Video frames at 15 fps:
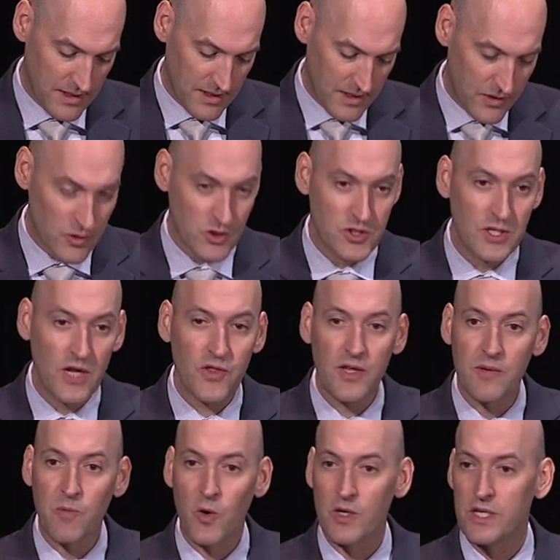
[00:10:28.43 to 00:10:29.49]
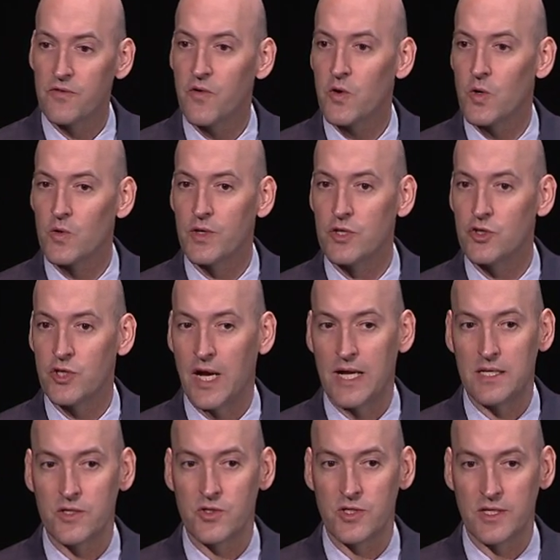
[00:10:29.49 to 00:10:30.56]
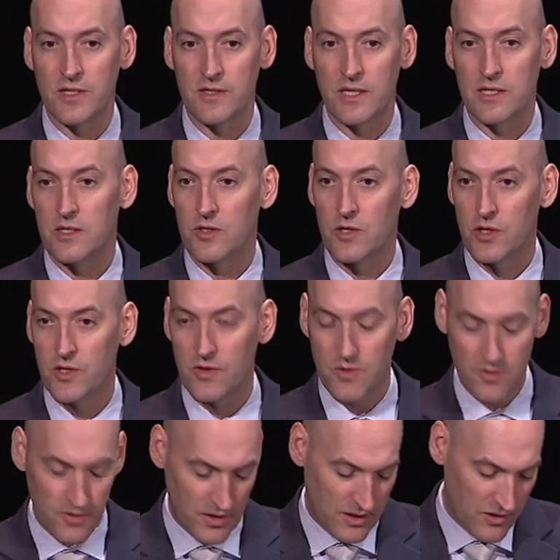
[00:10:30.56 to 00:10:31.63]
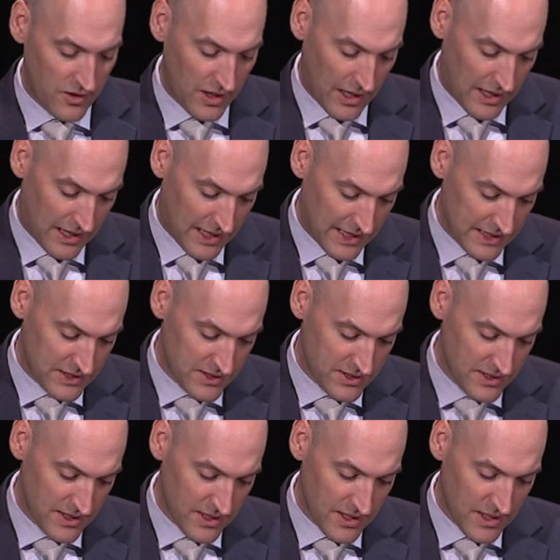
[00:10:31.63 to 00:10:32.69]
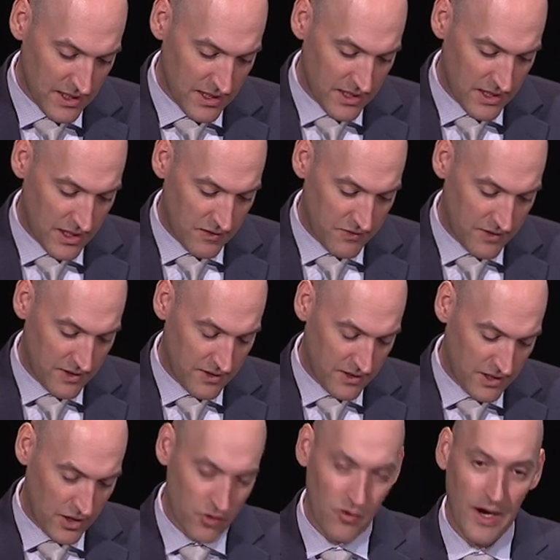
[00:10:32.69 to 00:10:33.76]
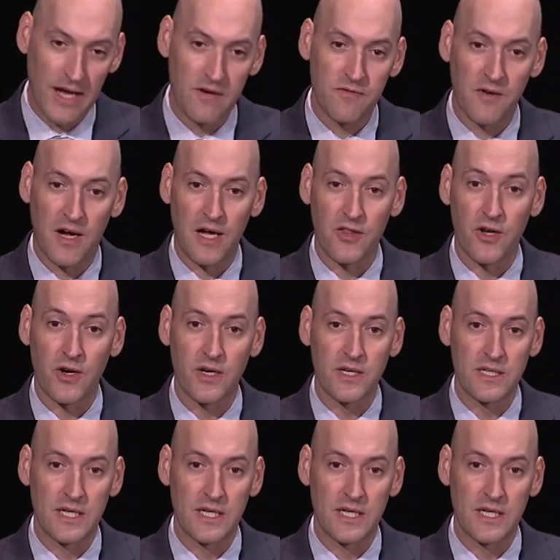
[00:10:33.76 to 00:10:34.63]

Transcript: There's nothing more difficult and challenging than to look in the eyes of a grandfather